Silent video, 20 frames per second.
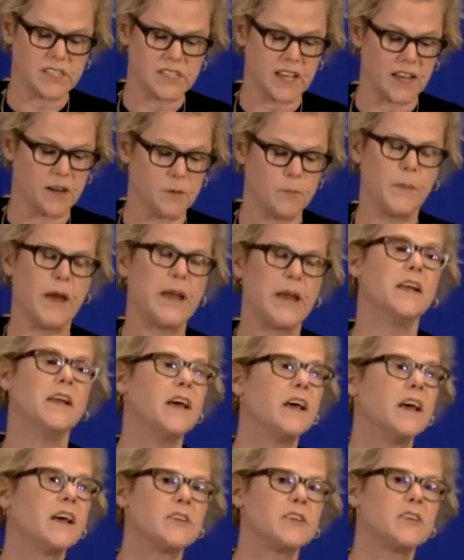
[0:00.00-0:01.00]
he said,
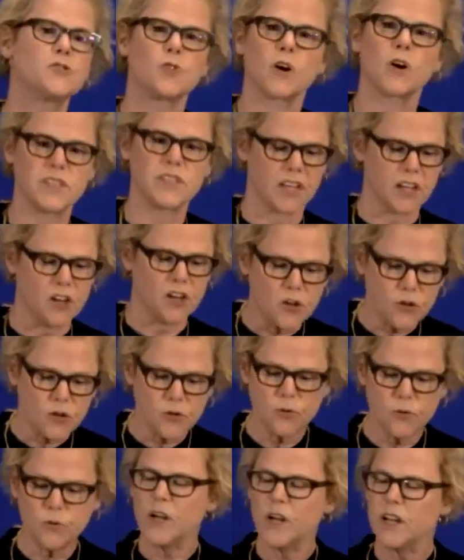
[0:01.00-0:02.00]
meant constructing a
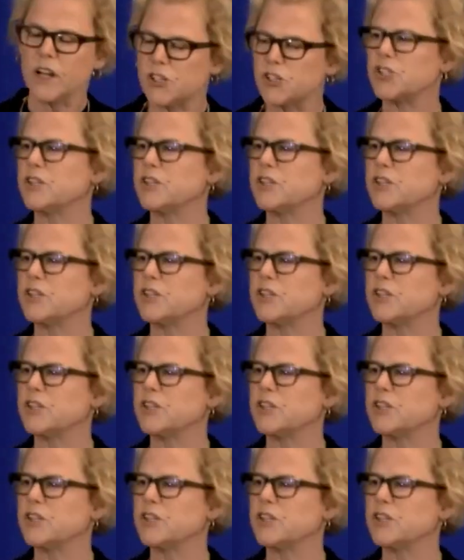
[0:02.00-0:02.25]
new